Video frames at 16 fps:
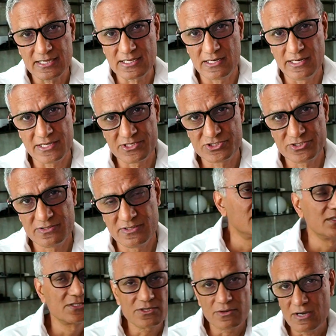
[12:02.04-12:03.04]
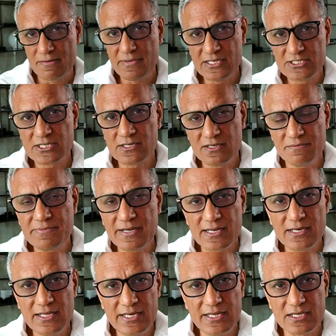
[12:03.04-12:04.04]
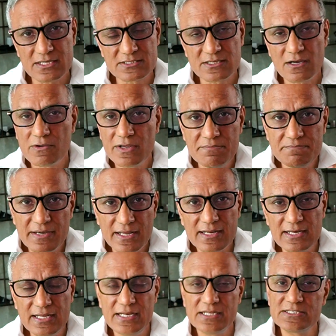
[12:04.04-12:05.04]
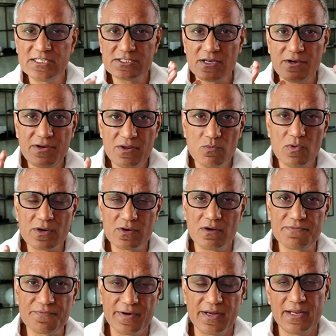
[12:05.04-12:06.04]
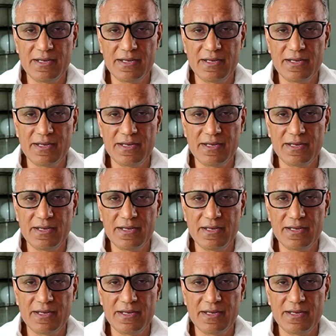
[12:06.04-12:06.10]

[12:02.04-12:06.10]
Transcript: collection. So I mentioned embedded Linux. So embedded Linux is only one offering.